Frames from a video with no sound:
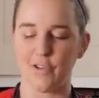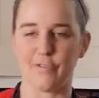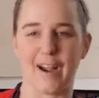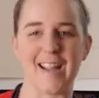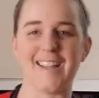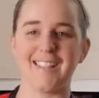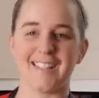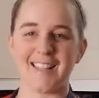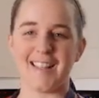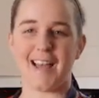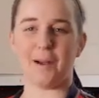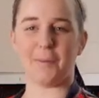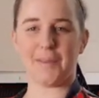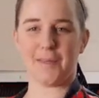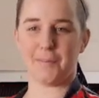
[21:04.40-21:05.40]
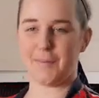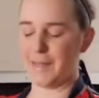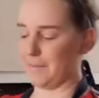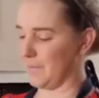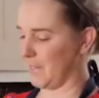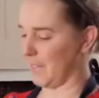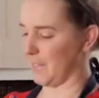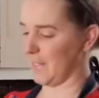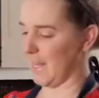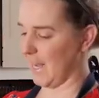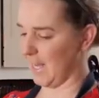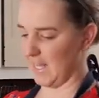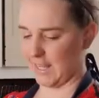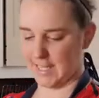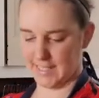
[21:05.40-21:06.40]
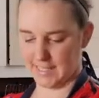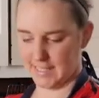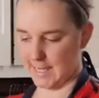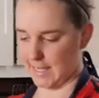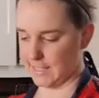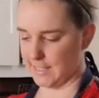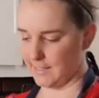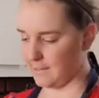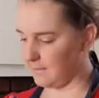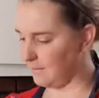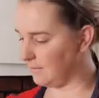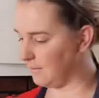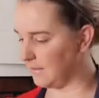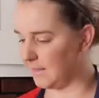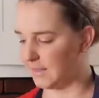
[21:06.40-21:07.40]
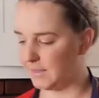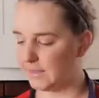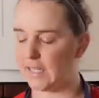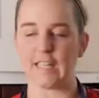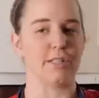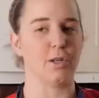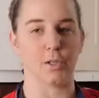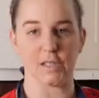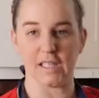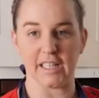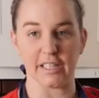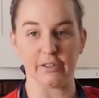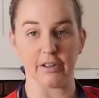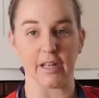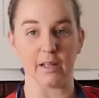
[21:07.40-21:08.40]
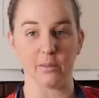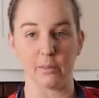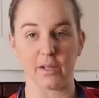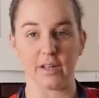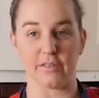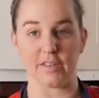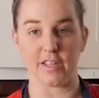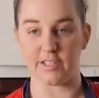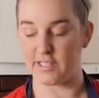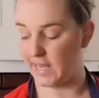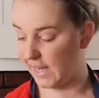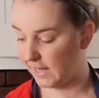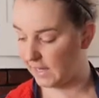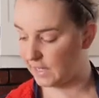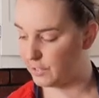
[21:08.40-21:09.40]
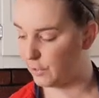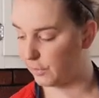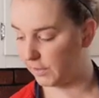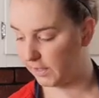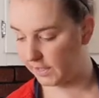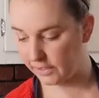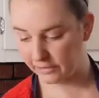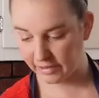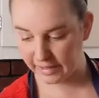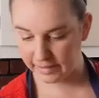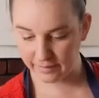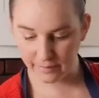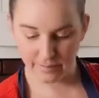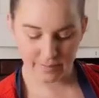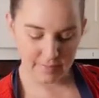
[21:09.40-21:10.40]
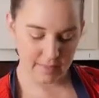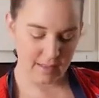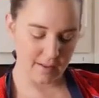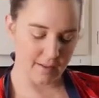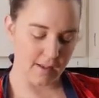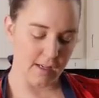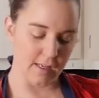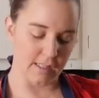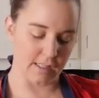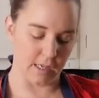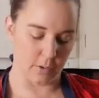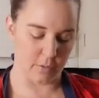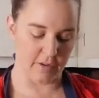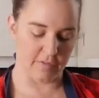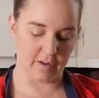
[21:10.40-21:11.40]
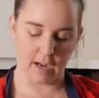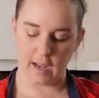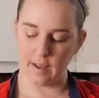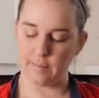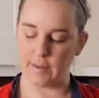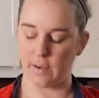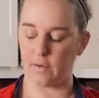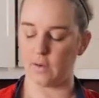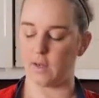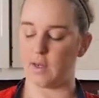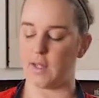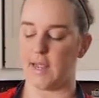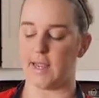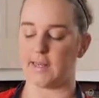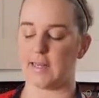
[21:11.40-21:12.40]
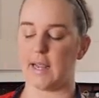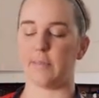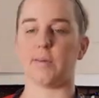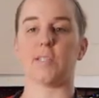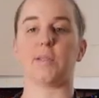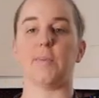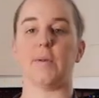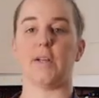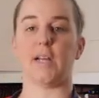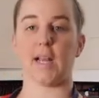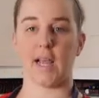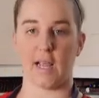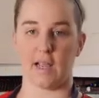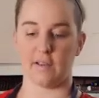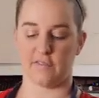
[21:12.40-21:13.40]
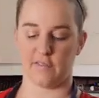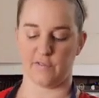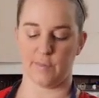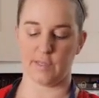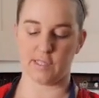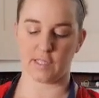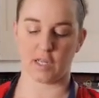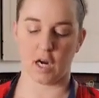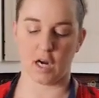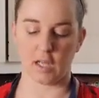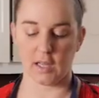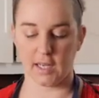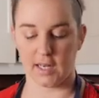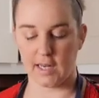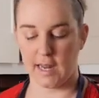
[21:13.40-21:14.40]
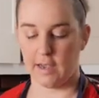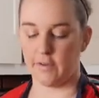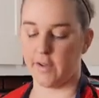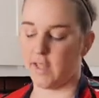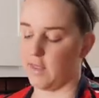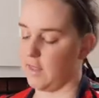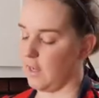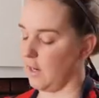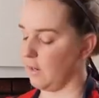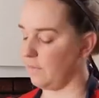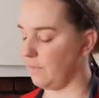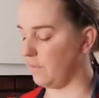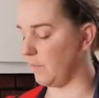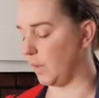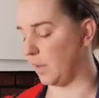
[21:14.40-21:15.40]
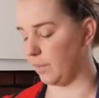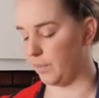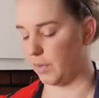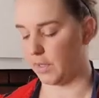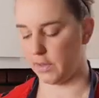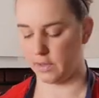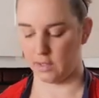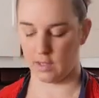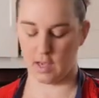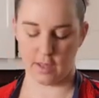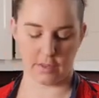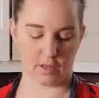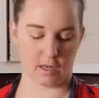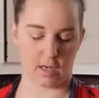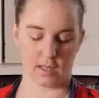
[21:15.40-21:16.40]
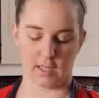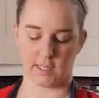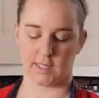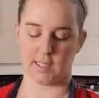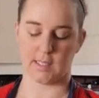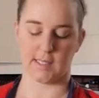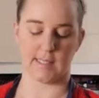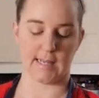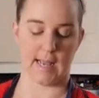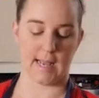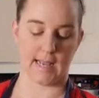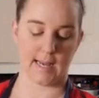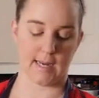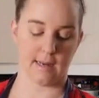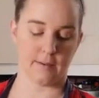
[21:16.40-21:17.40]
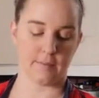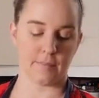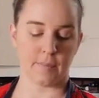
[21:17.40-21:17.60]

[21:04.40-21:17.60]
Right, isn't that what the memes are saying these days? I totally agree. Whatever they're saying, I totally agree. So we've got about a tablespoon and a half of minced garlic now in there. I'm going to put the other garlic to the side.